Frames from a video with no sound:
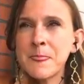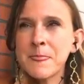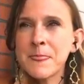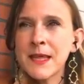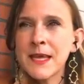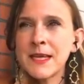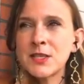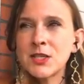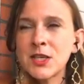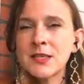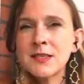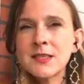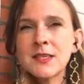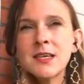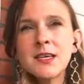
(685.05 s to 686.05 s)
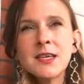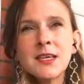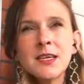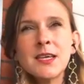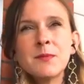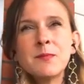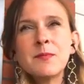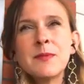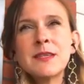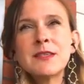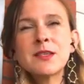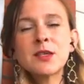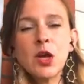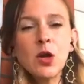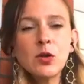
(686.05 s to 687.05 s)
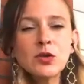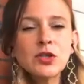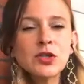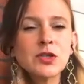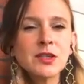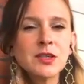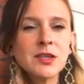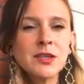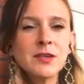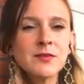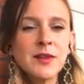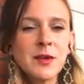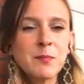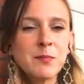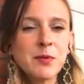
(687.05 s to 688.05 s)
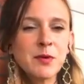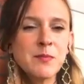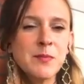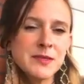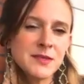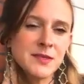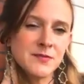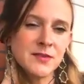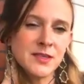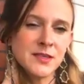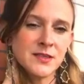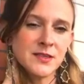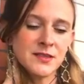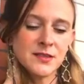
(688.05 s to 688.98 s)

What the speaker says: it's the culture of like permissiveness.